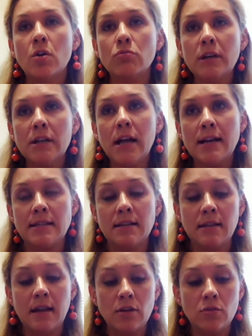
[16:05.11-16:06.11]

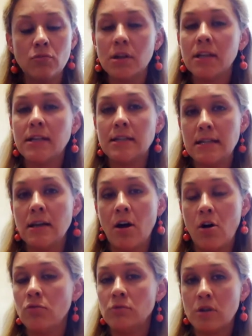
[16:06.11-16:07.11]
realizing that you really need to
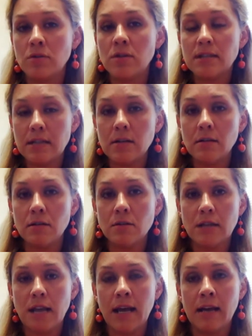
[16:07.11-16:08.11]
hone those
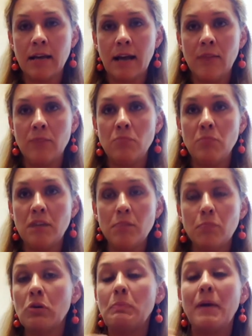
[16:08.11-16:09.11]
skills and and
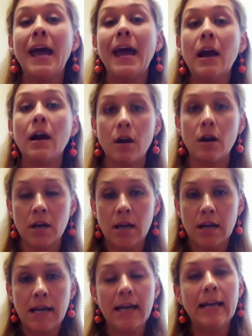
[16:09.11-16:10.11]
be prepared
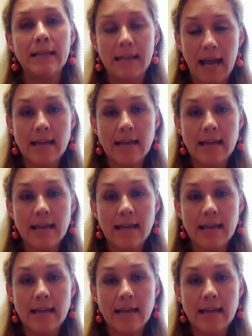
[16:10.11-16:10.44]
in mm-hmm.